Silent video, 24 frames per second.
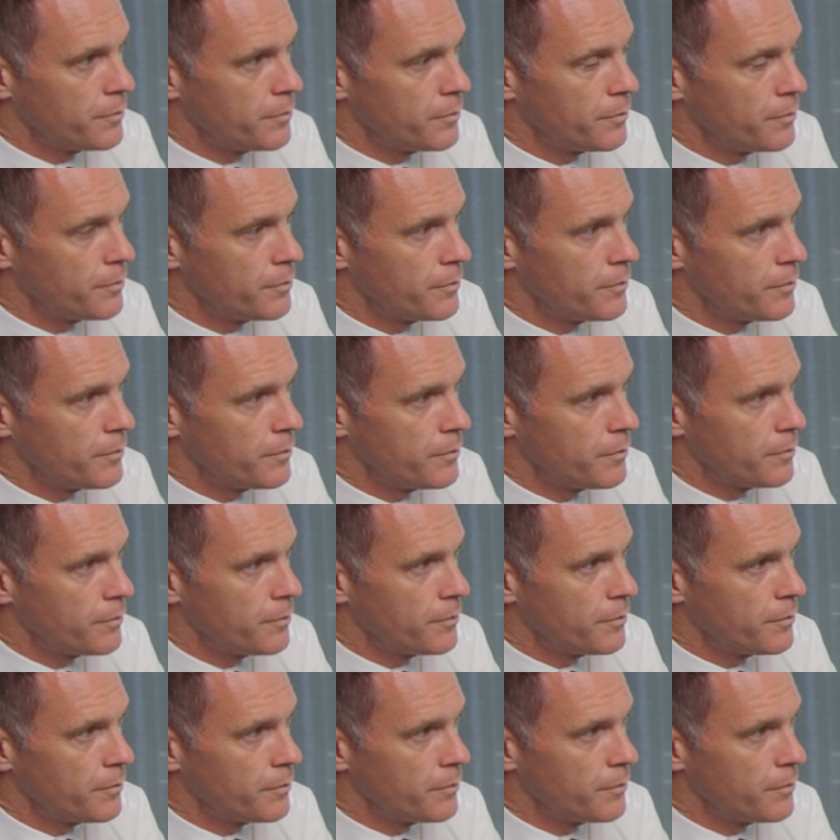
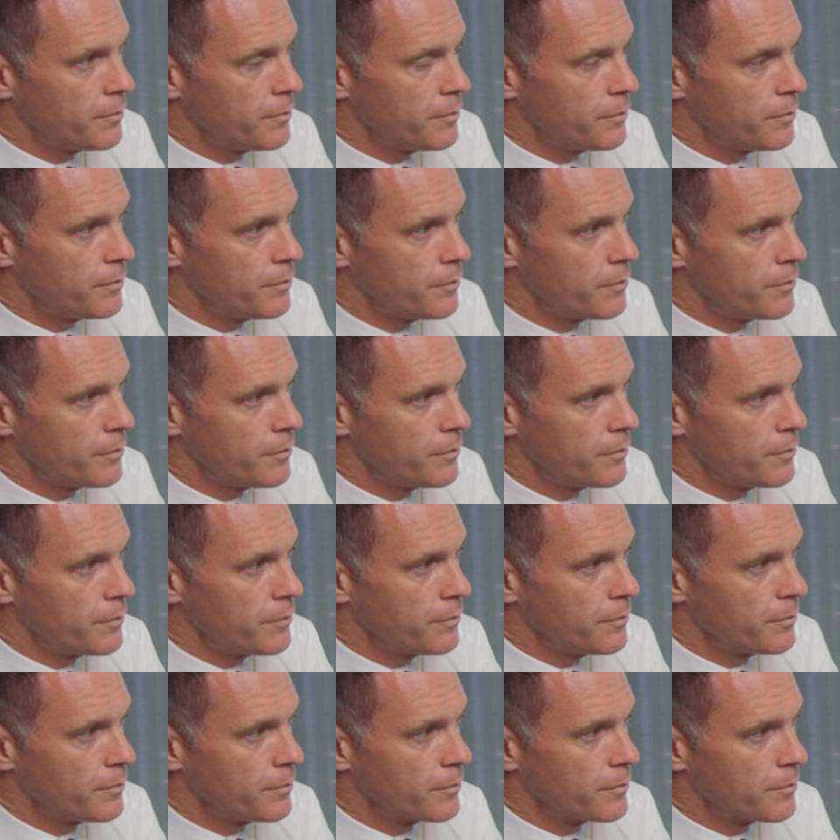
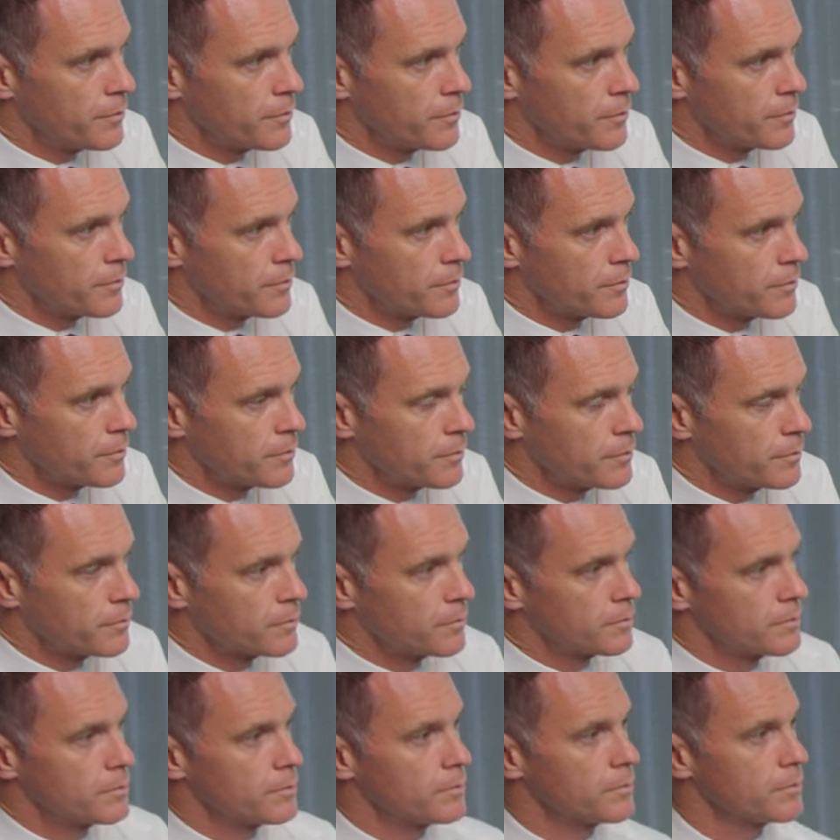
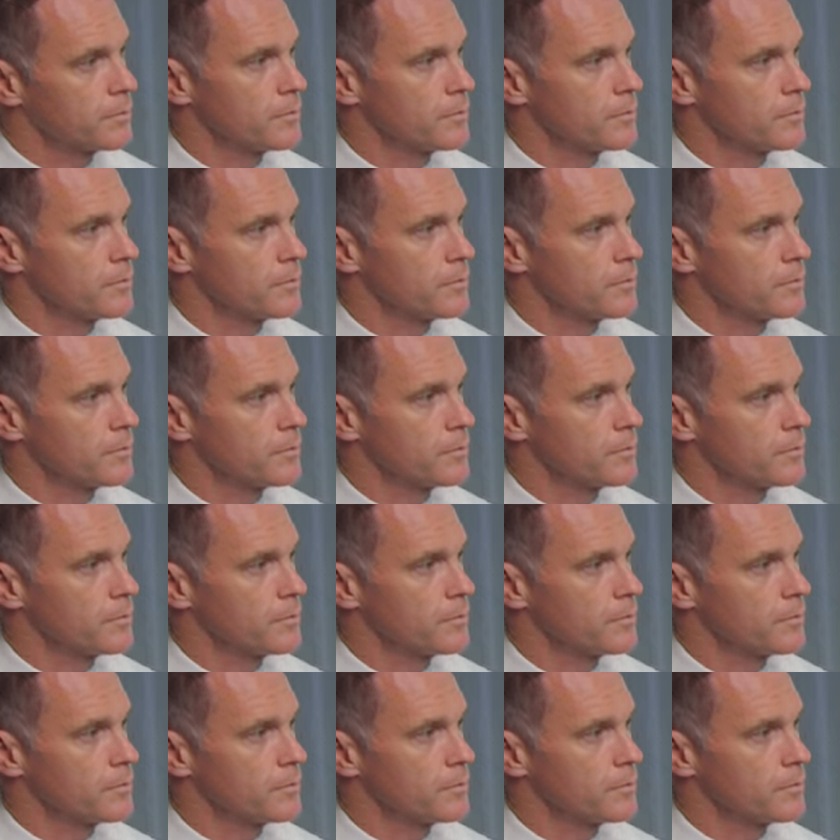[no speech]